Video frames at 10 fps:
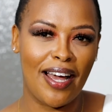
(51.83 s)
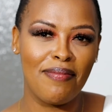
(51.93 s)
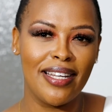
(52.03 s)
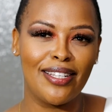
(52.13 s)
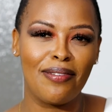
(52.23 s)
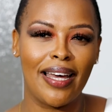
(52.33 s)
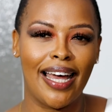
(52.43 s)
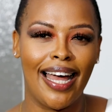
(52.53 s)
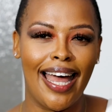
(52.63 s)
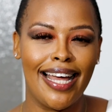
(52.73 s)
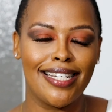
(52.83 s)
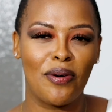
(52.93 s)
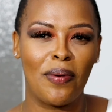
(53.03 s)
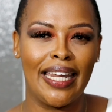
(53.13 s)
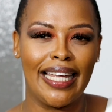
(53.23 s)
I met Chubeka at a
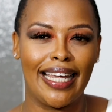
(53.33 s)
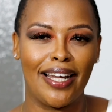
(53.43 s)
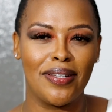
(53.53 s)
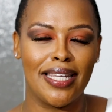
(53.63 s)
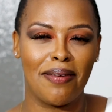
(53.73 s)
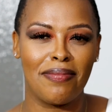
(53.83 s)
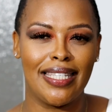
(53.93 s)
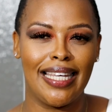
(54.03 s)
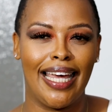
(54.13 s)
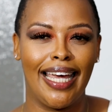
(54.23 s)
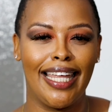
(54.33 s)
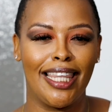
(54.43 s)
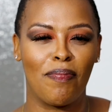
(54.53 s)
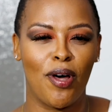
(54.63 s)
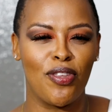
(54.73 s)
wedding that I was emceeing in
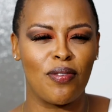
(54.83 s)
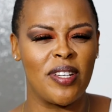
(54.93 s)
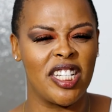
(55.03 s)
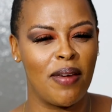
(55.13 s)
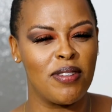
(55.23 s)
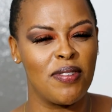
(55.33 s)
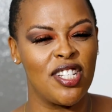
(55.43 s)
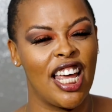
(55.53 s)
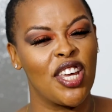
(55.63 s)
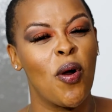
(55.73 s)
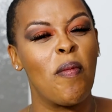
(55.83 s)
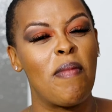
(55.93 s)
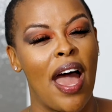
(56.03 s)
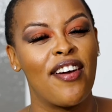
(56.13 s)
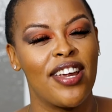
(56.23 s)
the bathroom, and she came to me. She's like, "You're
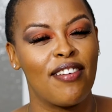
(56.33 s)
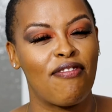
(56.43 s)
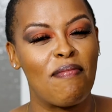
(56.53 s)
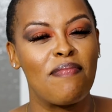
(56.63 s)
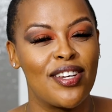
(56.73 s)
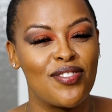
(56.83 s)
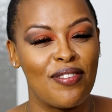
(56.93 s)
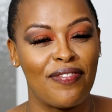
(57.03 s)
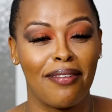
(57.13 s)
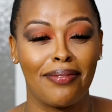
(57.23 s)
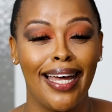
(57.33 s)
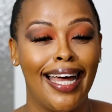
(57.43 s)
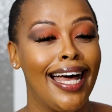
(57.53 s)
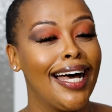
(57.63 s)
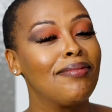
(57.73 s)
Marion from Metro FM."
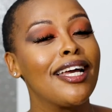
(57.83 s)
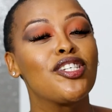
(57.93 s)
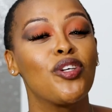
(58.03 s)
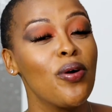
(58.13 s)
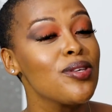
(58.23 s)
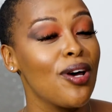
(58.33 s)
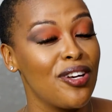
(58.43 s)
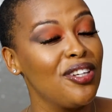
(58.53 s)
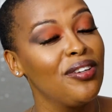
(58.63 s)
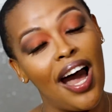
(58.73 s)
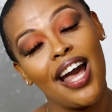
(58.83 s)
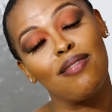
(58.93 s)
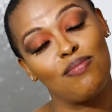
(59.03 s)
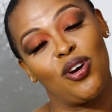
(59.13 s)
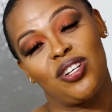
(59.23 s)
I'm like, "Joke's on you. I
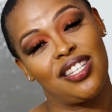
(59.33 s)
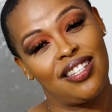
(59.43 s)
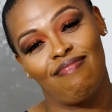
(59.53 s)
am not.